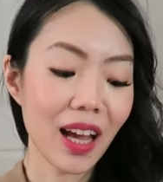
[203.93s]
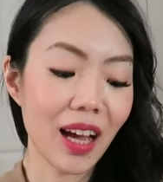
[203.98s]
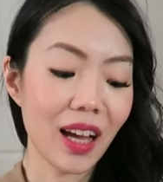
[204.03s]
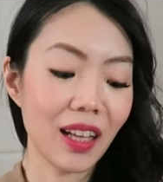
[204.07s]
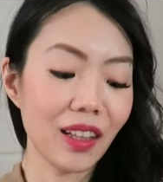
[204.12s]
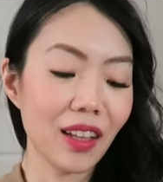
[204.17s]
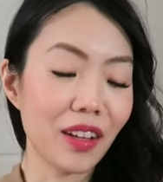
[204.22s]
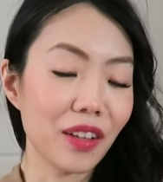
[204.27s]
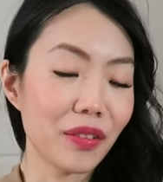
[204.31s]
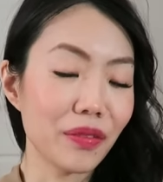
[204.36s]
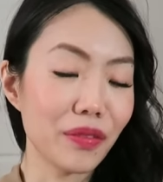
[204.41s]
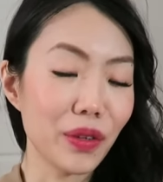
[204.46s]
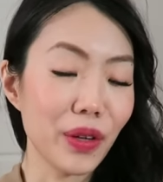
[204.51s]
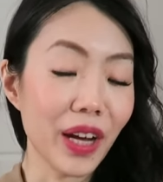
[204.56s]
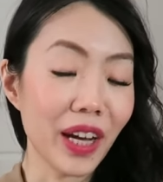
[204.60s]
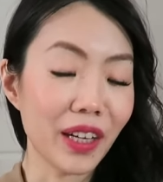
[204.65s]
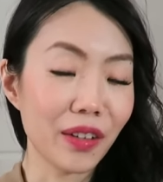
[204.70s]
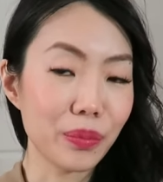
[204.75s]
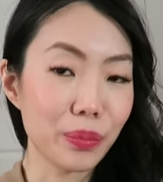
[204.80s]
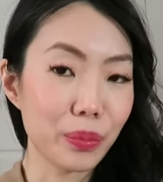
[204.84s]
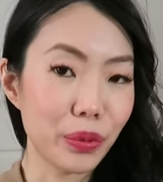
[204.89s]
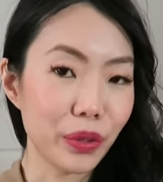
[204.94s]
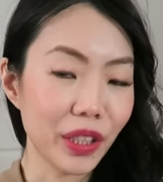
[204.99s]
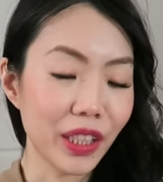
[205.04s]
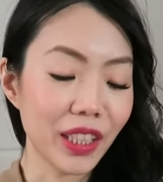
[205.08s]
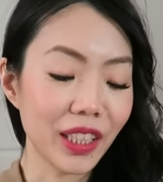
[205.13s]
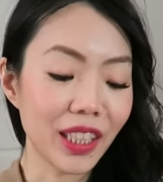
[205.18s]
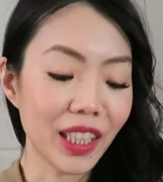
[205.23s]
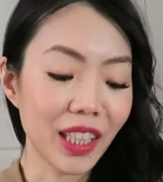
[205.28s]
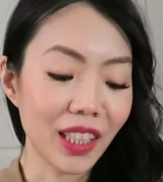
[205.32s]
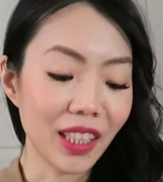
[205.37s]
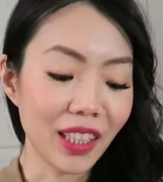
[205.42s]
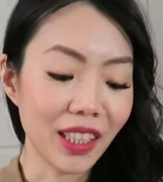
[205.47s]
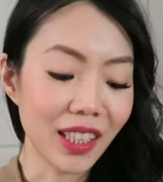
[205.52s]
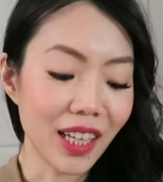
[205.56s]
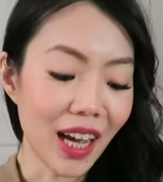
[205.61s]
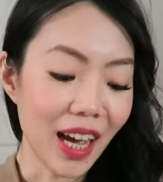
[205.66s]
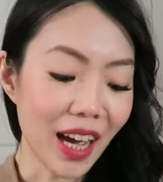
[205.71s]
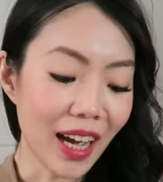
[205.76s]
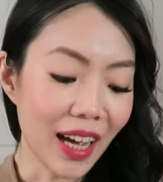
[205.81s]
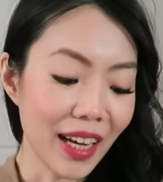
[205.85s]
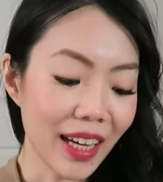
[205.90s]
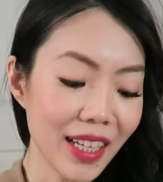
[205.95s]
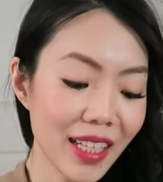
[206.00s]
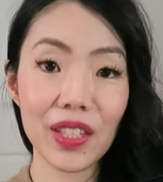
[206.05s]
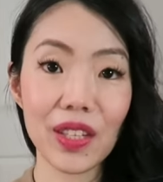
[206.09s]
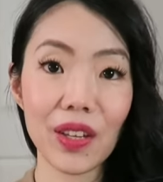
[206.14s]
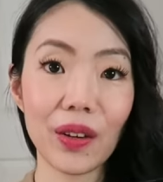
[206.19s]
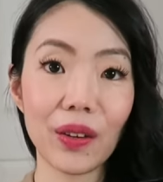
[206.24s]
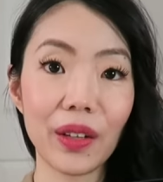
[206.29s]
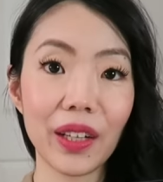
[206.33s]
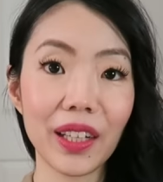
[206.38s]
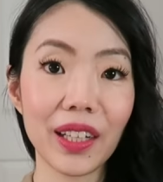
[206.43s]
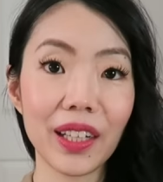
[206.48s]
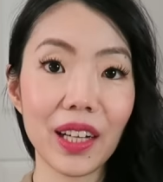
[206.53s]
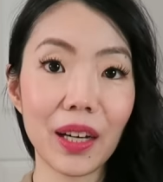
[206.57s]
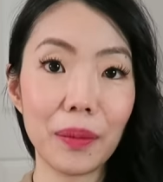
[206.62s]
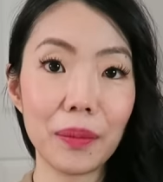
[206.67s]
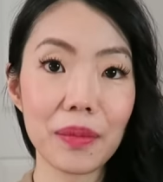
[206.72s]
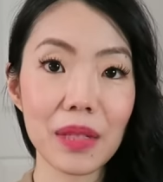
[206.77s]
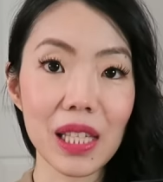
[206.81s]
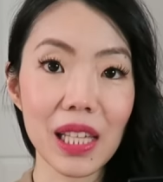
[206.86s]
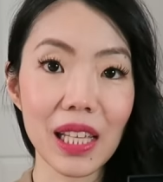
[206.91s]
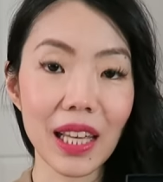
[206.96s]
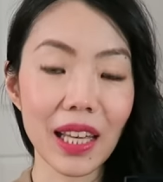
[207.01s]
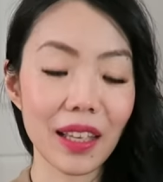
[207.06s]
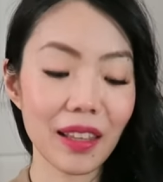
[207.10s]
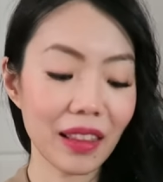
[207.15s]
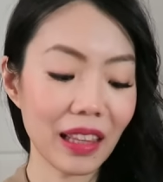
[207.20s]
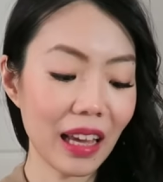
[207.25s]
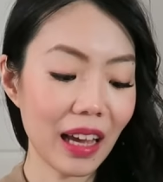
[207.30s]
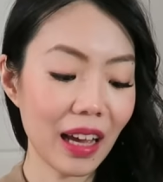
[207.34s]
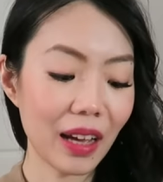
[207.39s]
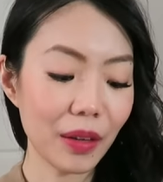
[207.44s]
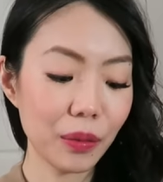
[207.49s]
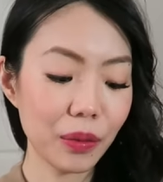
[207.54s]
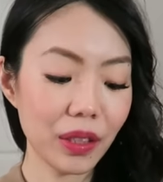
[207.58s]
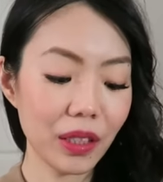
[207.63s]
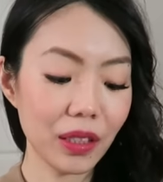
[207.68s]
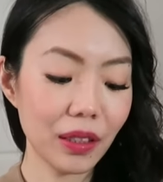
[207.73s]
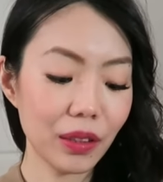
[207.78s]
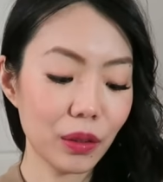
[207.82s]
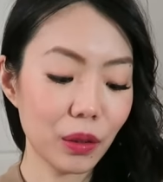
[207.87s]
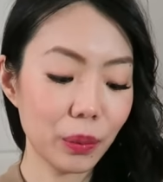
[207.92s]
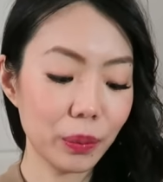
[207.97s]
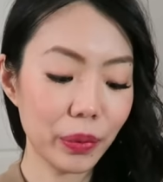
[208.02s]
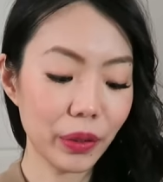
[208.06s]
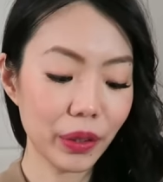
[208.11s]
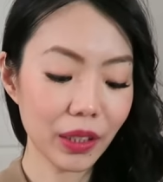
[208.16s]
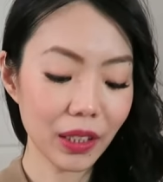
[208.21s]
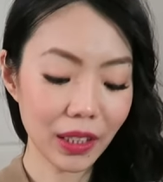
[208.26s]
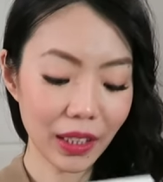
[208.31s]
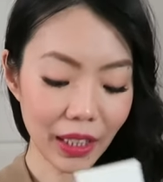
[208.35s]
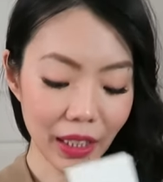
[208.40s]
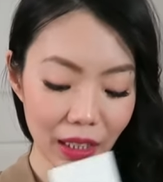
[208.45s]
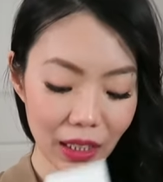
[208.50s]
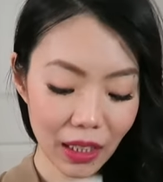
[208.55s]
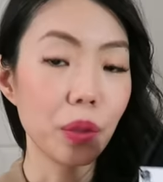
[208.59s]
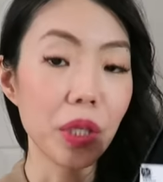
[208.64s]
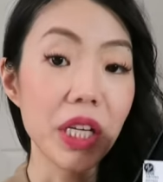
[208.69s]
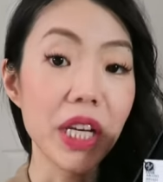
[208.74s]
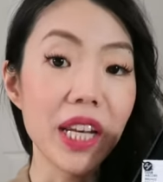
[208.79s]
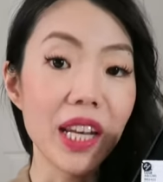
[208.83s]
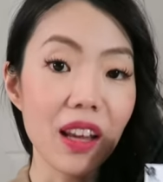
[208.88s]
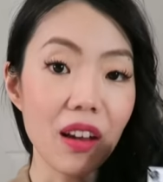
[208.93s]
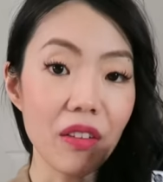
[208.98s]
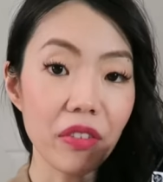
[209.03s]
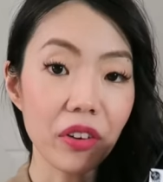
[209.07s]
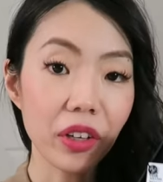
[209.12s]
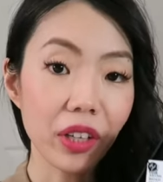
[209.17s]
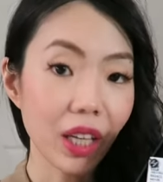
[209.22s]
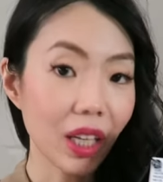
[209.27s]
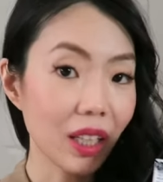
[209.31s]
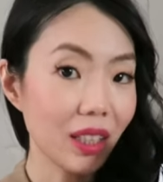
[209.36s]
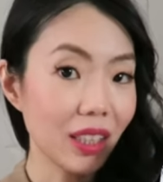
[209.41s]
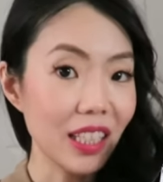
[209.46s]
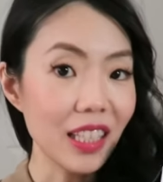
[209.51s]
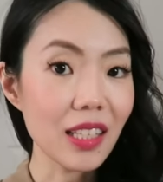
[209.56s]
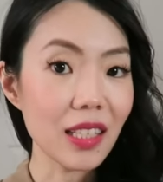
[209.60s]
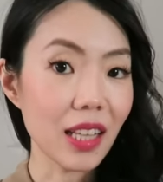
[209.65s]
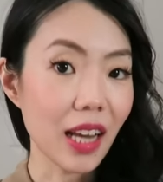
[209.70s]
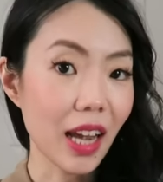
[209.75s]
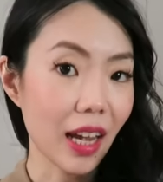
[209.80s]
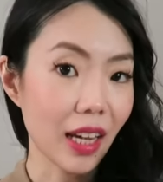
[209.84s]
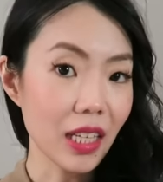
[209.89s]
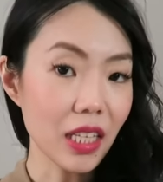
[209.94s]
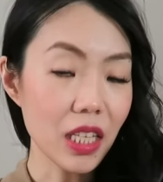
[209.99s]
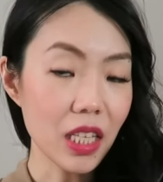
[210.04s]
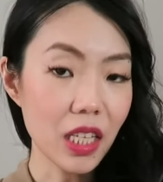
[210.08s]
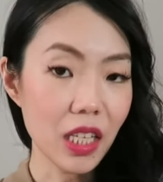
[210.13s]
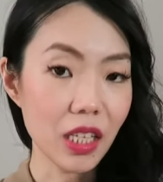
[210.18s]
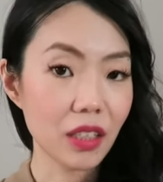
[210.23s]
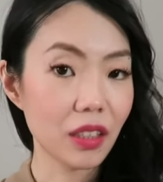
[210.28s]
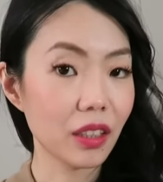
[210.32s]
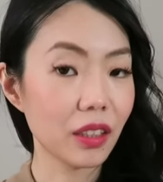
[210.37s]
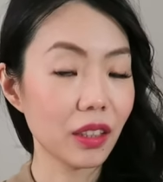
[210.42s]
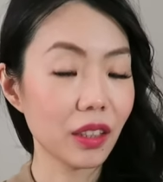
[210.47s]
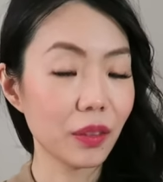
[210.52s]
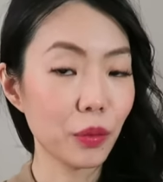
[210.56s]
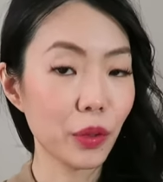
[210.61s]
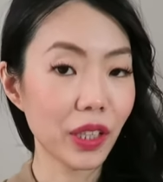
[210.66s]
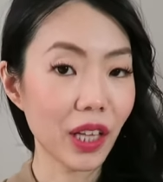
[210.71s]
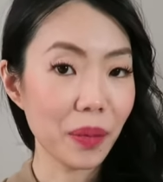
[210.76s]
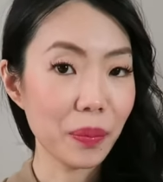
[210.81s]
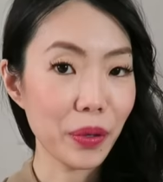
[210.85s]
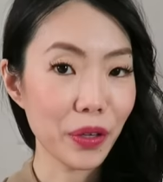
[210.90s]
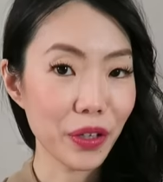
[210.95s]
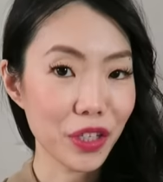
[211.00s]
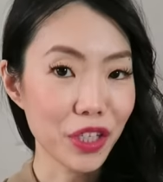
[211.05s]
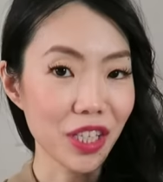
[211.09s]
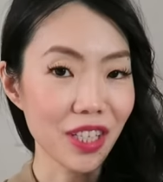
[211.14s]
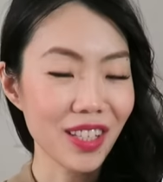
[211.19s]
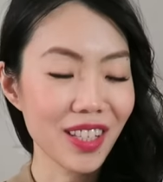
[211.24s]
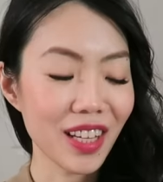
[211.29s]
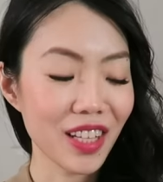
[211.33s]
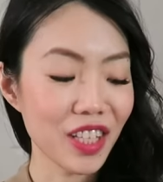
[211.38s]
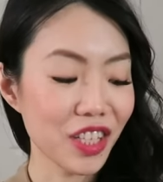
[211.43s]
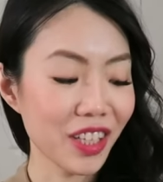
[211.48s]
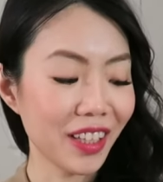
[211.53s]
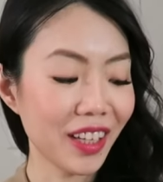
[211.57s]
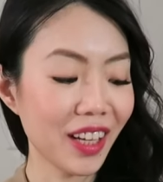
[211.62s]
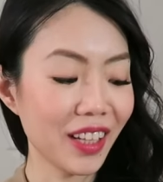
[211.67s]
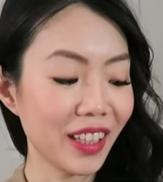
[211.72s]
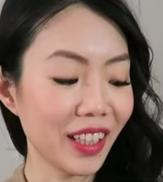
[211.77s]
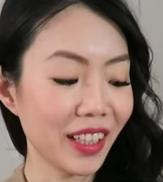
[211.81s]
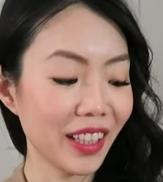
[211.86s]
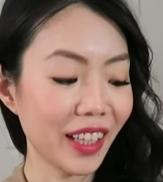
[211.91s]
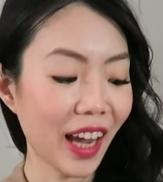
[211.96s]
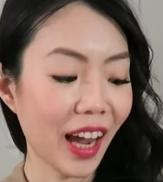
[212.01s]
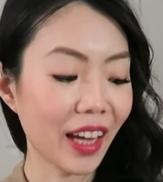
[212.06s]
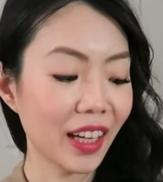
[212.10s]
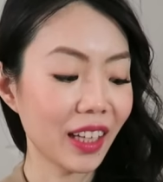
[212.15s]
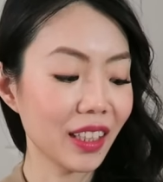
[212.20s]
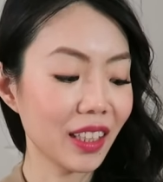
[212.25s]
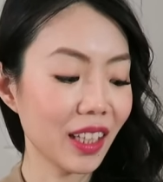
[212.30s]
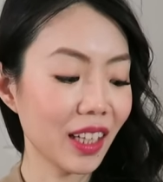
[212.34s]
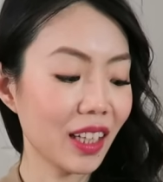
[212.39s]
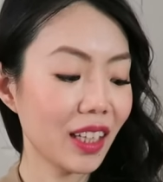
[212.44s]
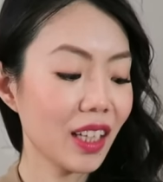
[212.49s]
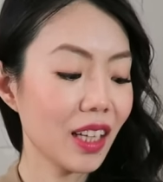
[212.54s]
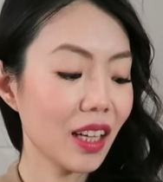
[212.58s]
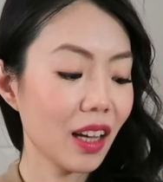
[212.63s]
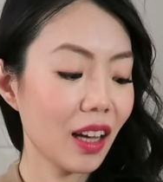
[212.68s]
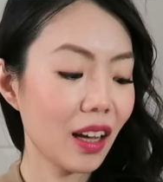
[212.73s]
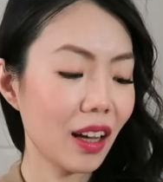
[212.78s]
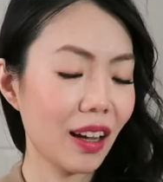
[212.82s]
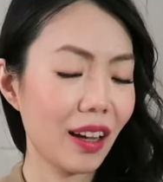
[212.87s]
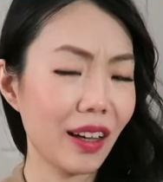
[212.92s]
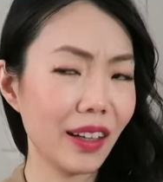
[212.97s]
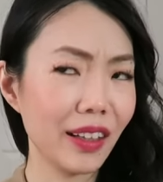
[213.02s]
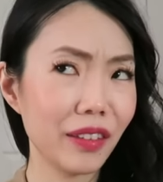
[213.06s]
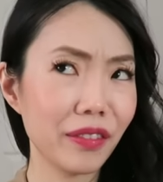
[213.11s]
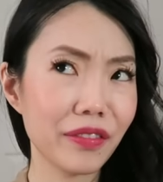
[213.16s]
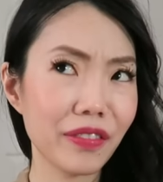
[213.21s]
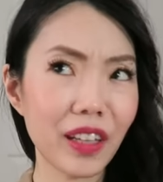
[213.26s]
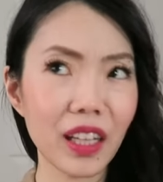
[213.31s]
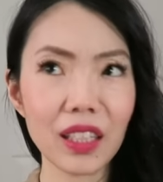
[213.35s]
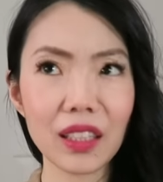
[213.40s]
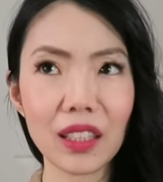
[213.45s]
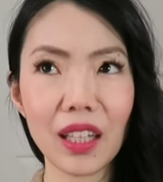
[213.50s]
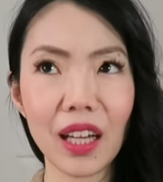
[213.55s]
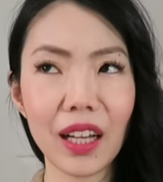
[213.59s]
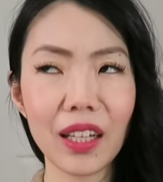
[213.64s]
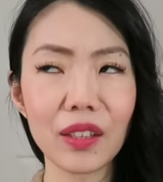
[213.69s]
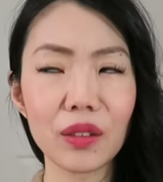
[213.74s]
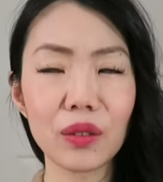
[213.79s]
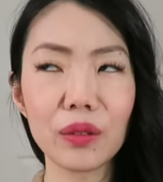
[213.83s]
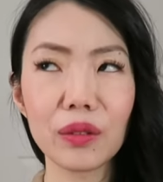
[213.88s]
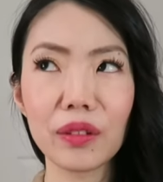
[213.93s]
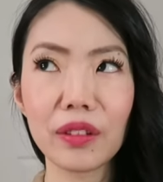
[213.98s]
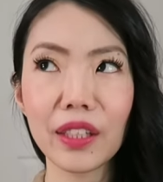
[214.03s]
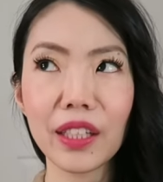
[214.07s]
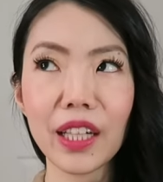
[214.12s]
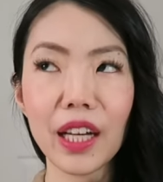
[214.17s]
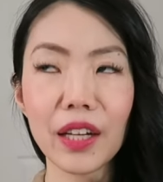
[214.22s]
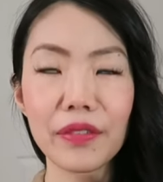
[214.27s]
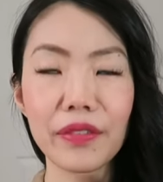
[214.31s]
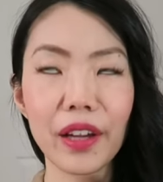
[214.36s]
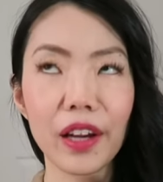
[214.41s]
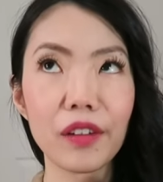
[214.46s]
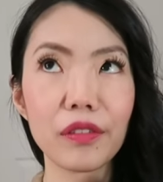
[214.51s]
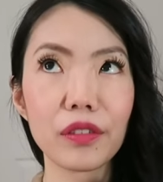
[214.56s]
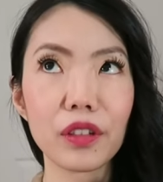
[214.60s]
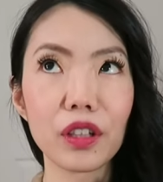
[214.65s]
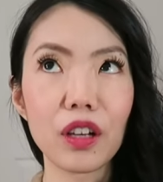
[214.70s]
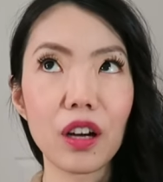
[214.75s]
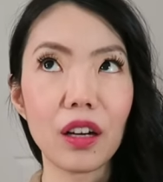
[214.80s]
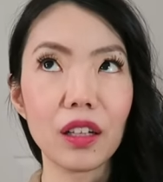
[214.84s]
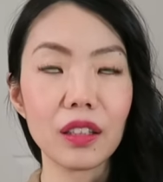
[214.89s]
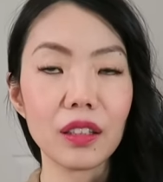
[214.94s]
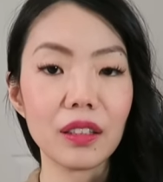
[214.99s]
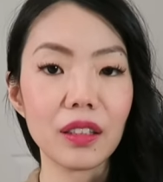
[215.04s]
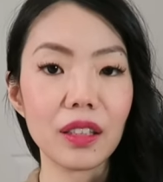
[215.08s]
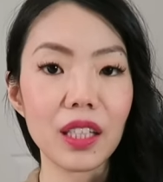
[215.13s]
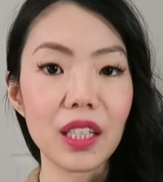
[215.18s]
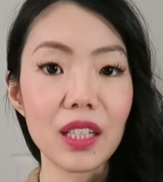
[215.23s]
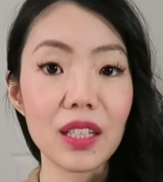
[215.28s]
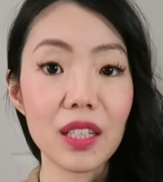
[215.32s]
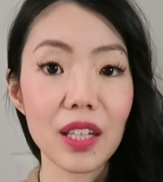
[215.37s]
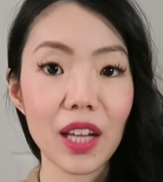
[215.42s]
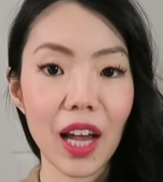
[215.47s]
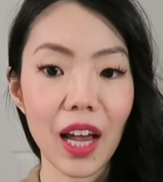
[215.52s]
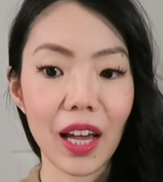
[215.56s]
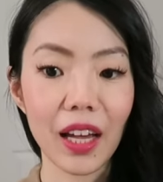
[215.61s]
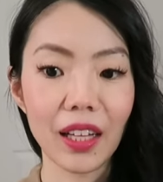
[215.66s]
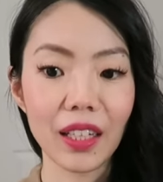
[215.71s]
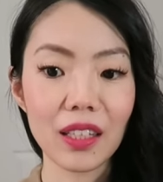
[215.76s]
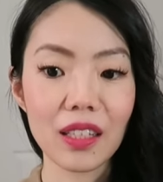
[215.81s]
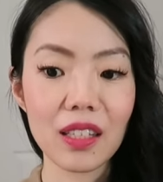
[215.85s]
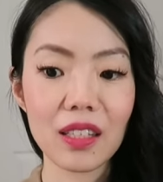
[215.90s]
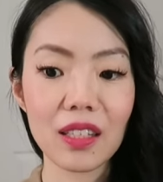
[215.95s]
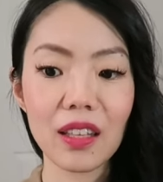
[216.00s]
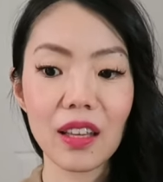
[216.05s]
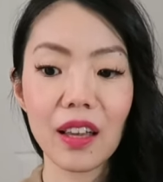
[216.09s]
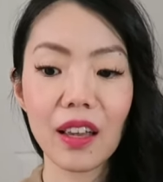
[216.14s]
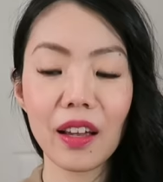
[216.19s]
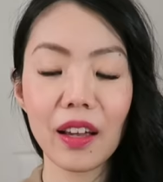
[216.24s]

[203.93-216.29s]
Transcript: A lot of you had a pretty keen eye. So it comes like that with a little booklet. We never get these tags here when I purchase at Chanel in Canada. Uh, in fact, I don't think I've ever gotten these tags